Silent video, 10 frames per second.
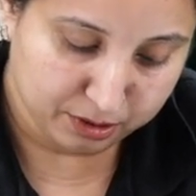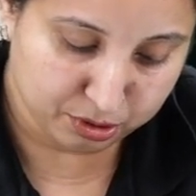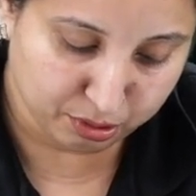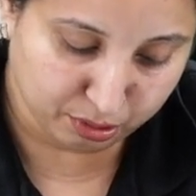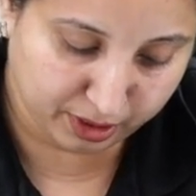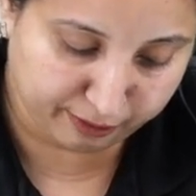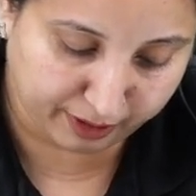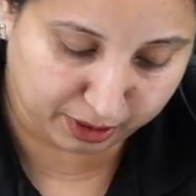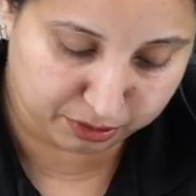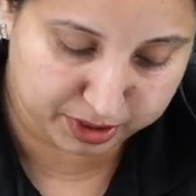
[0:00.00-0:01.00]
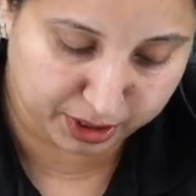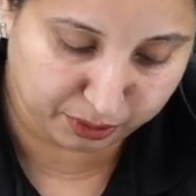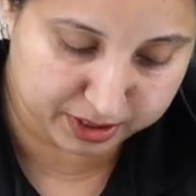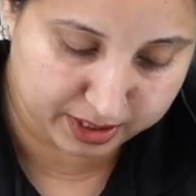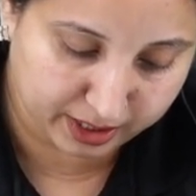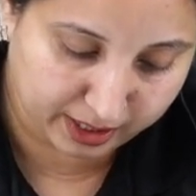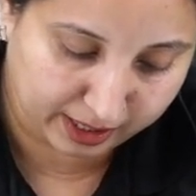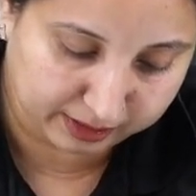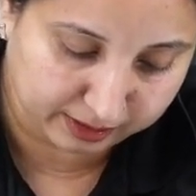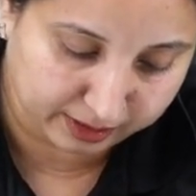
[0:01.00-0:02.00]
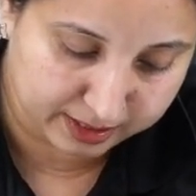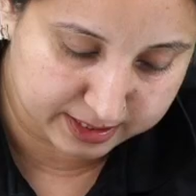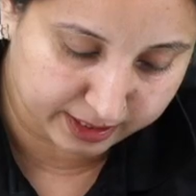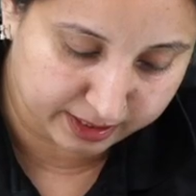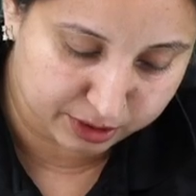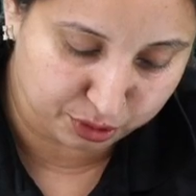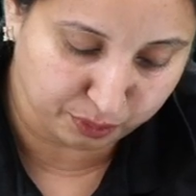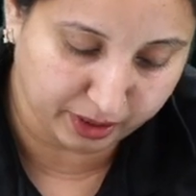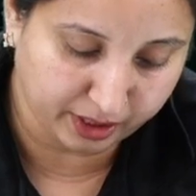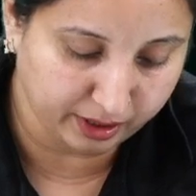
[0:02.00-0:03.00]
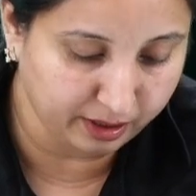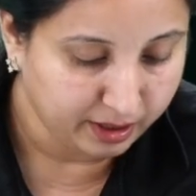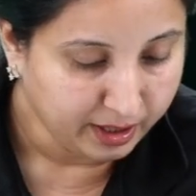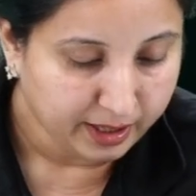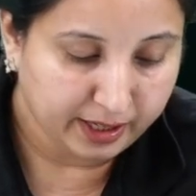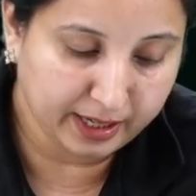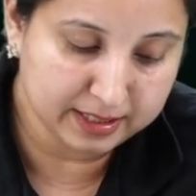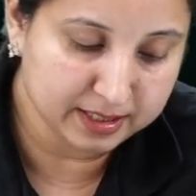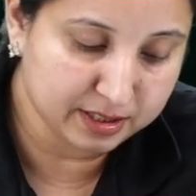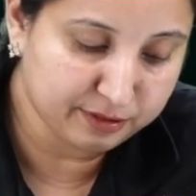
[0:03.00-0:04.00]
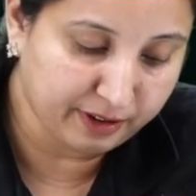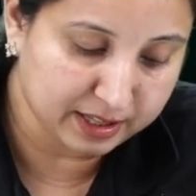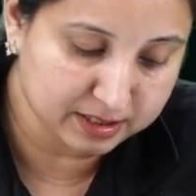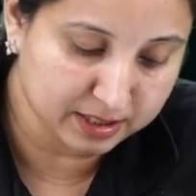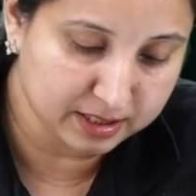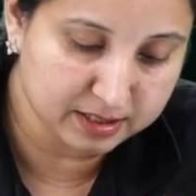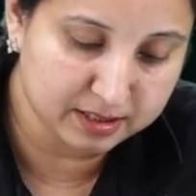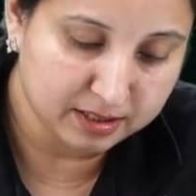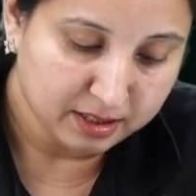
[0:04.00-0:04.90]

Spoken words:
So if I look, 0 is here and 30 second is over here. Yes, it is fastest.